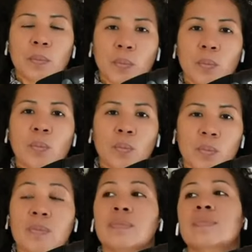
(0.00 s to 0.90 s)

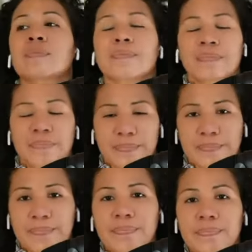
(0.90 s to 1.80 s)

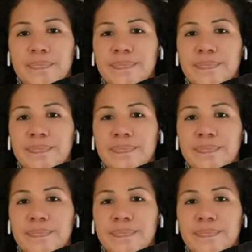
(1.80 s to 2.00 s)
(silent)